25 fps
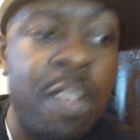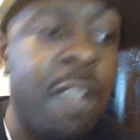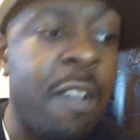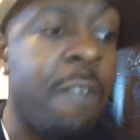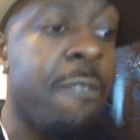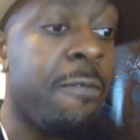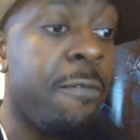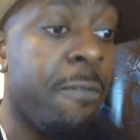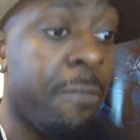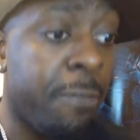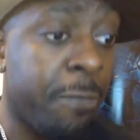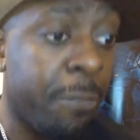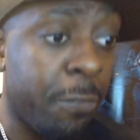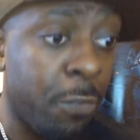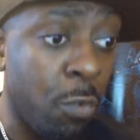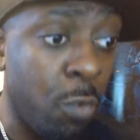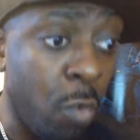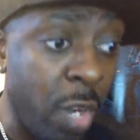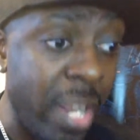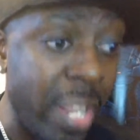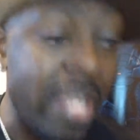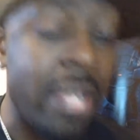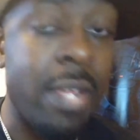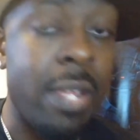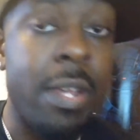
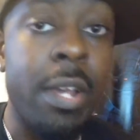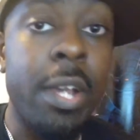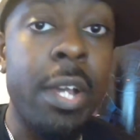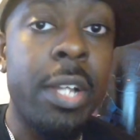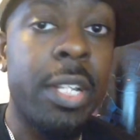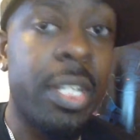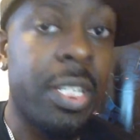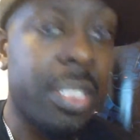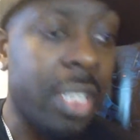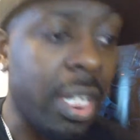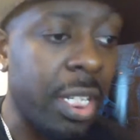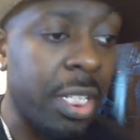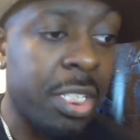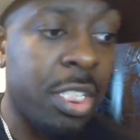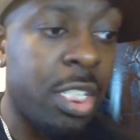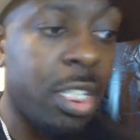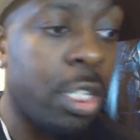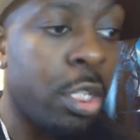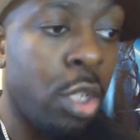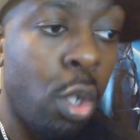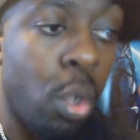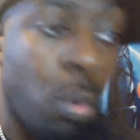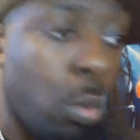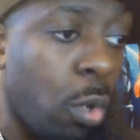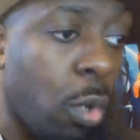3. There's
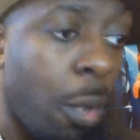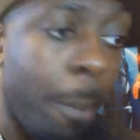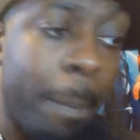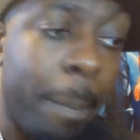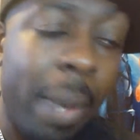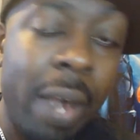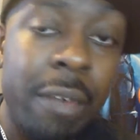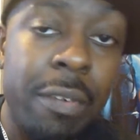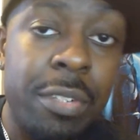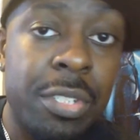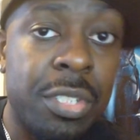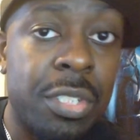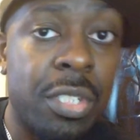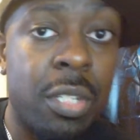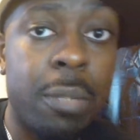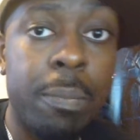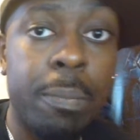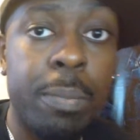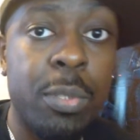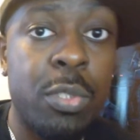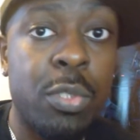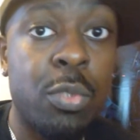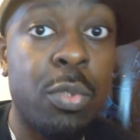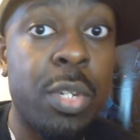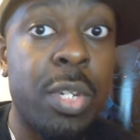actually no comparison
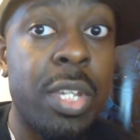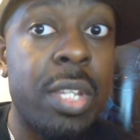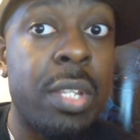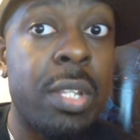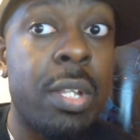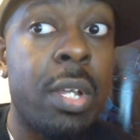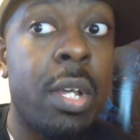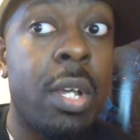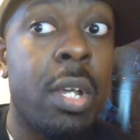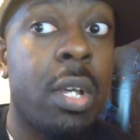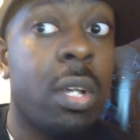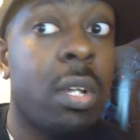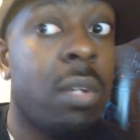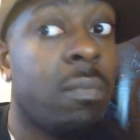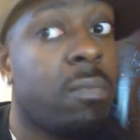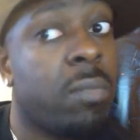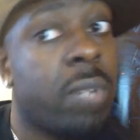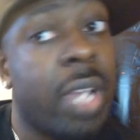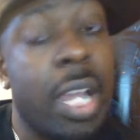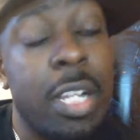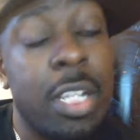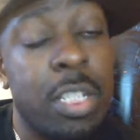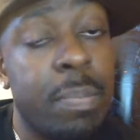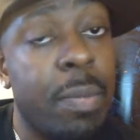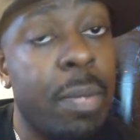between
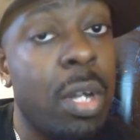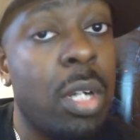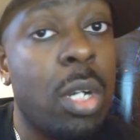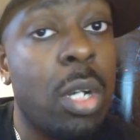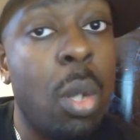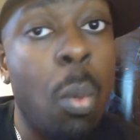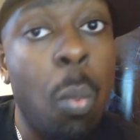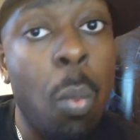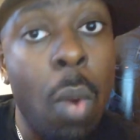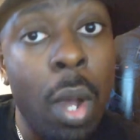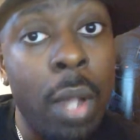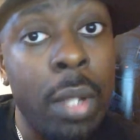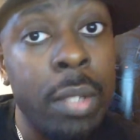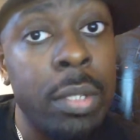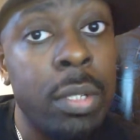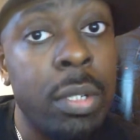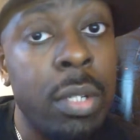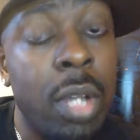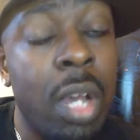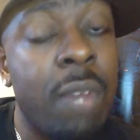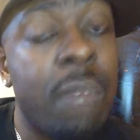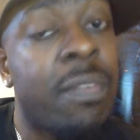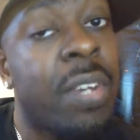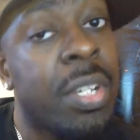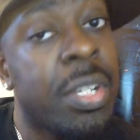Captain America 1,
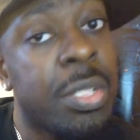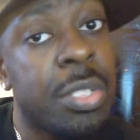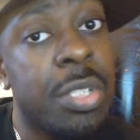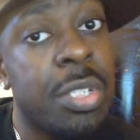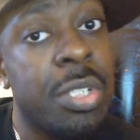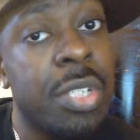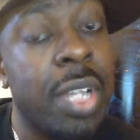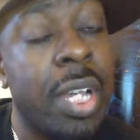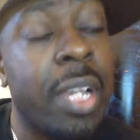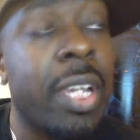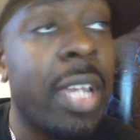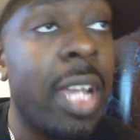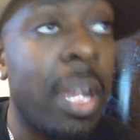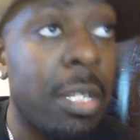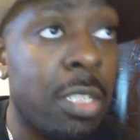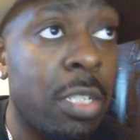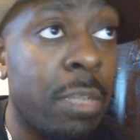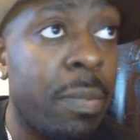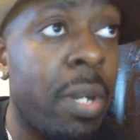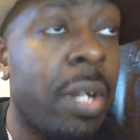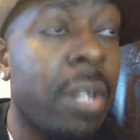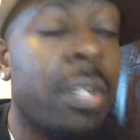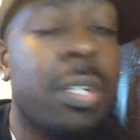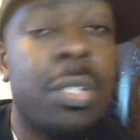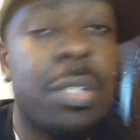Avengers, and
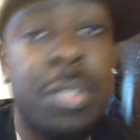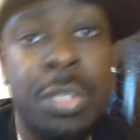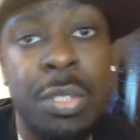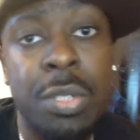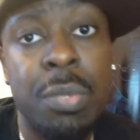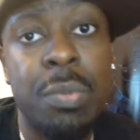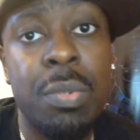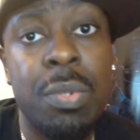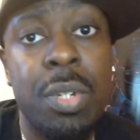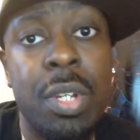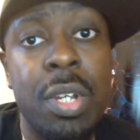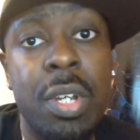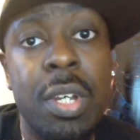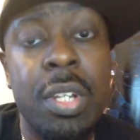Captain America 2.